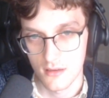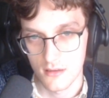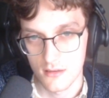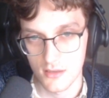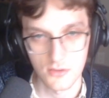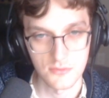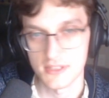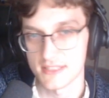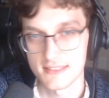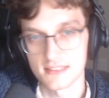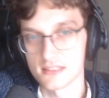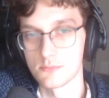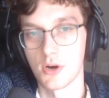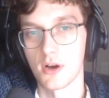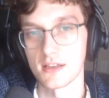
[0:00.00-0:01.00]
No, this is
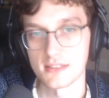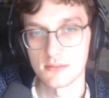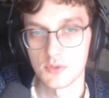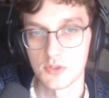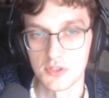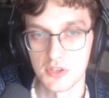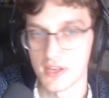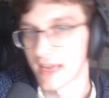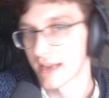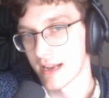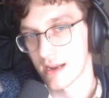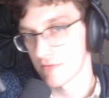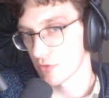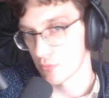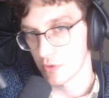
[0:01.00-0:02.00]
impossible. You can't
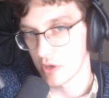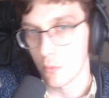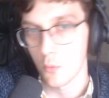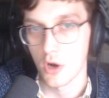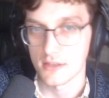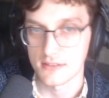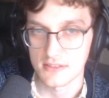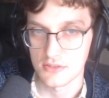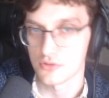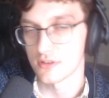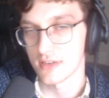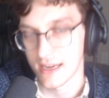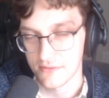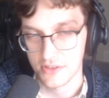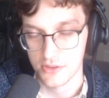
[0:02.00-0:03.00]
have 3 1s. You
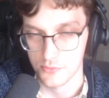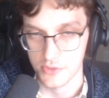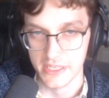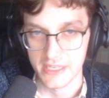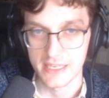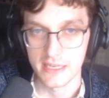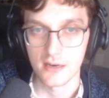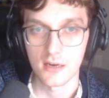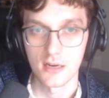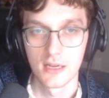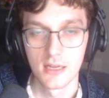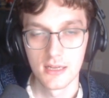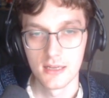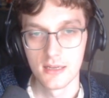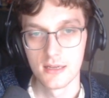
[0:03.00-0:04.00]
couldn't have a 3 in here.
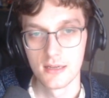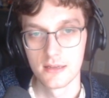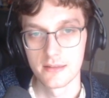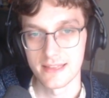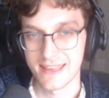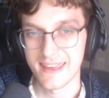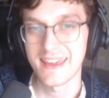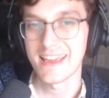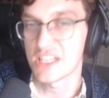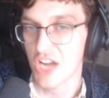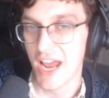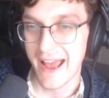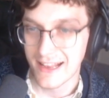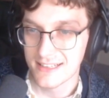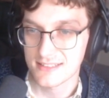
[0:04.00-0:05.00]
The cage
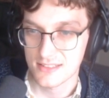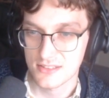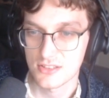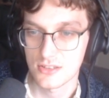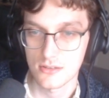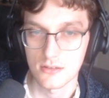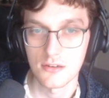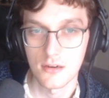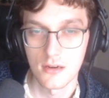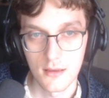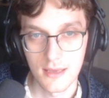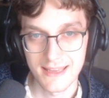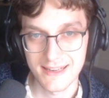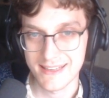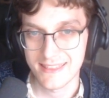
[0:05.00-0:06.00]
has to turn.
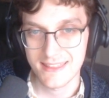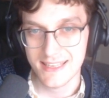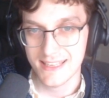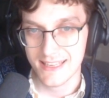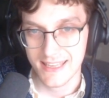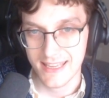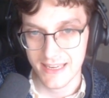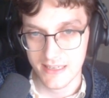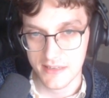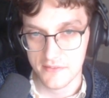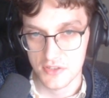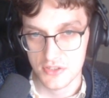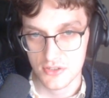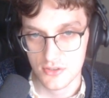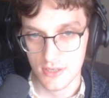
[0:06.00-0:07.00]
And I think it can't
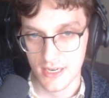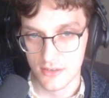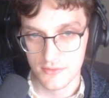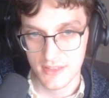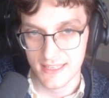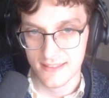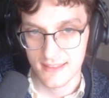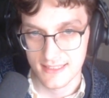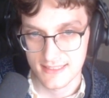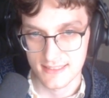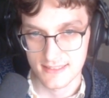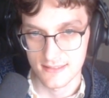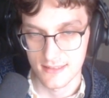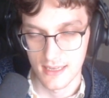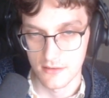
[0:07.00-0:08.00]
even turn. I don't think this
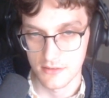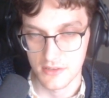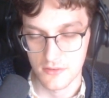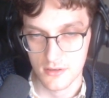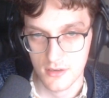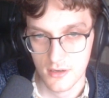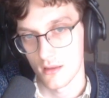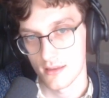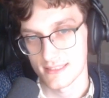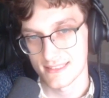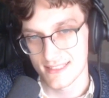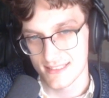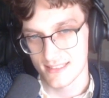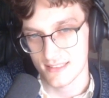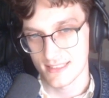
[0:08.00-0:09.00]
is allowed either. Is
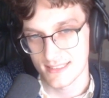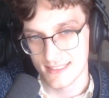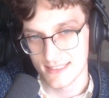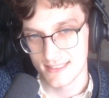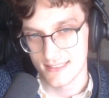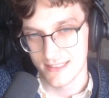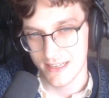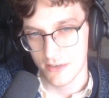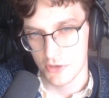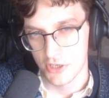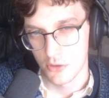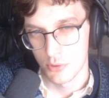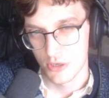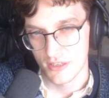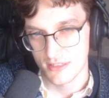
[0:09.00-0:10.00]
this
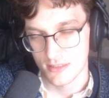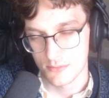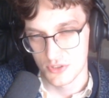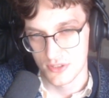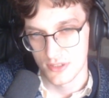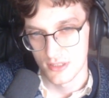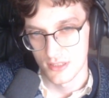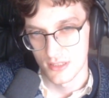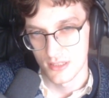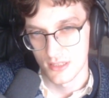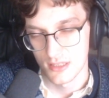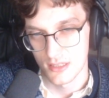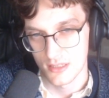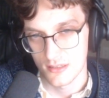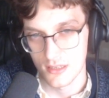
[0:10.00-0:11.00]
scenario possible?
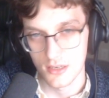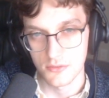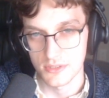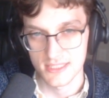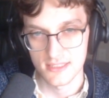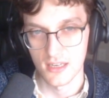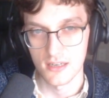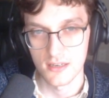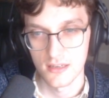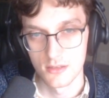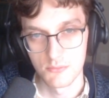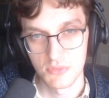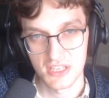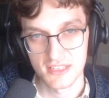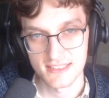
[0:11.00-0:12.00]
No, it's not.
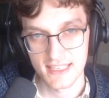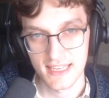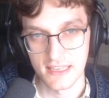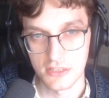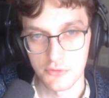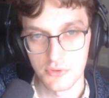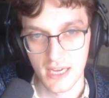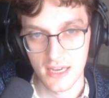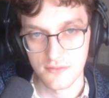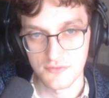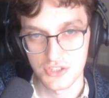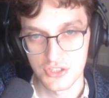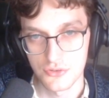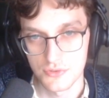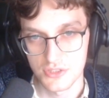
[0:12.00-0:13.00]
Because again, you would have
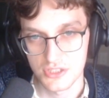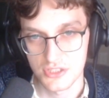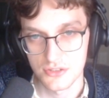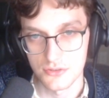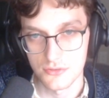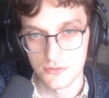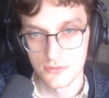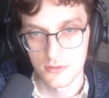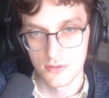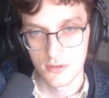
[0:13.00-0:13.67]
2 and 2.